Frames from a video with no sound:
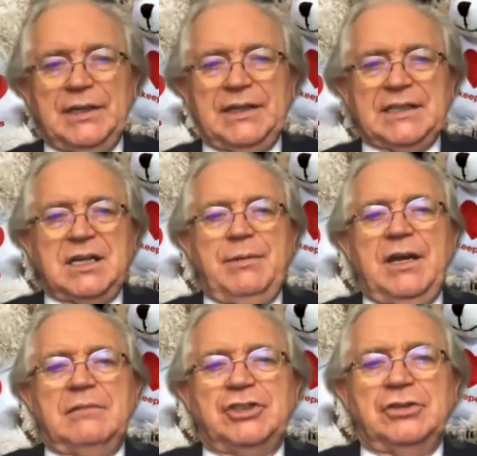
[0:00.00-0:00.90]
That's coming
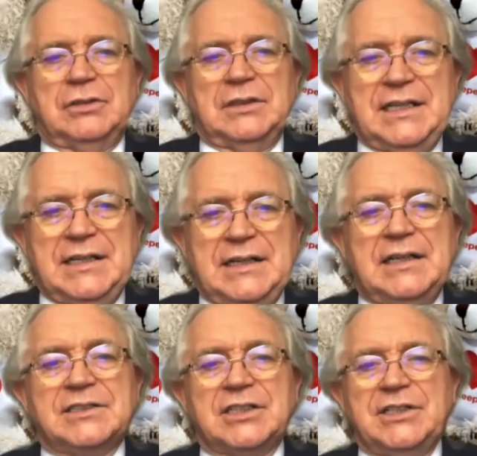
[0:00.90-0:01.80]
up shortly.
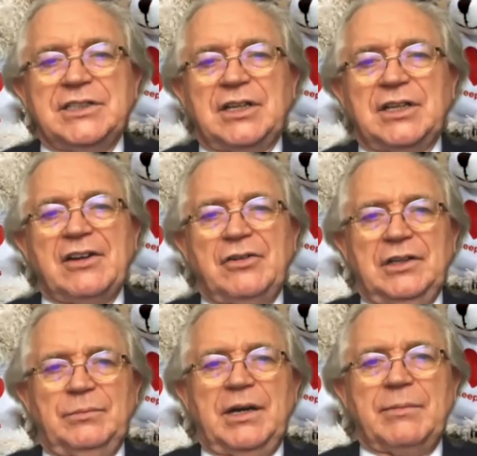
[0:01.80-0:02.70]
So he's going to get
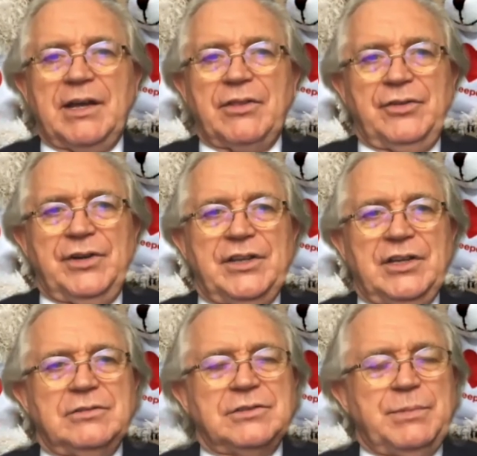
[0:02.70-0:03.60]
grilled by about 3 of
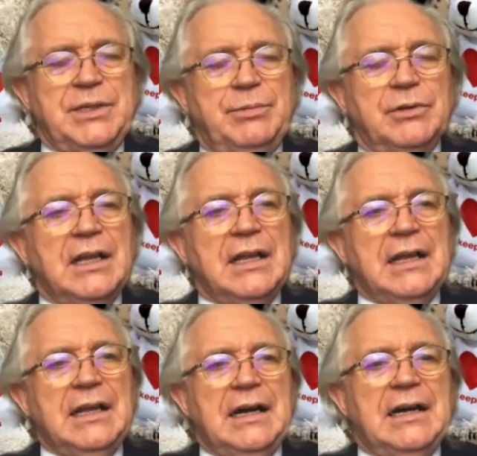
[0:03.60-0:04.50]
those people.
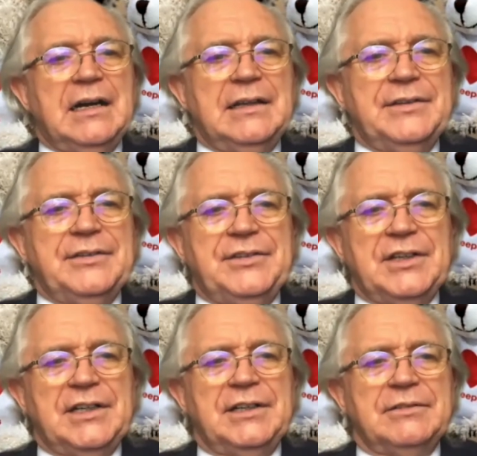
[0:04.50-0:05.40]

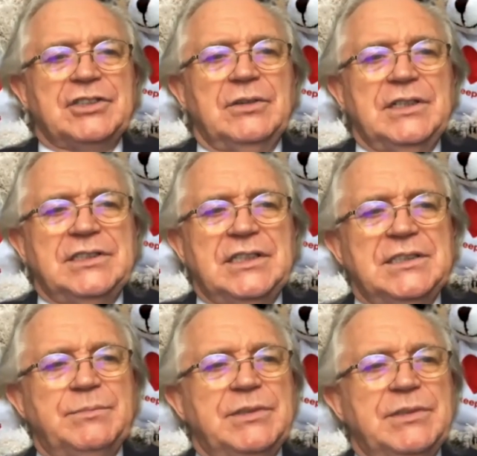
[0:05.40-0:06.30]
And so he's
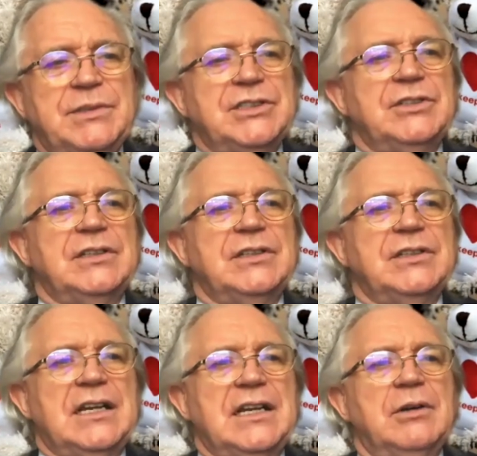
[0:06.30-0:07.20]
busy doing that at the moment.
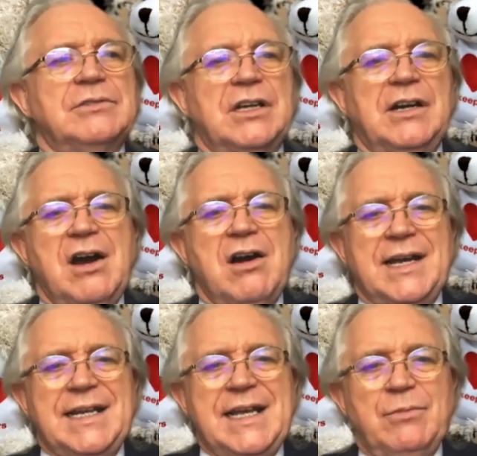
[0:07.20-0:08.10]
So I can't get him
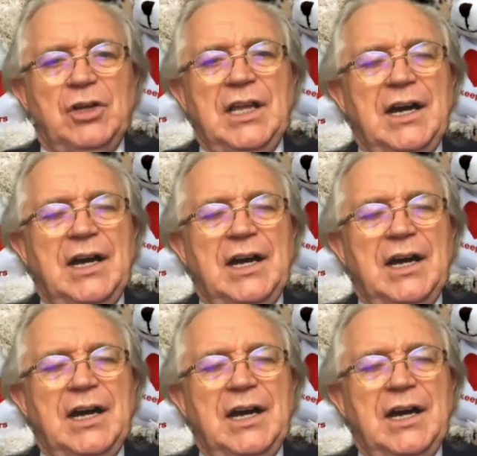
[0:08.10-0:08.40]
online.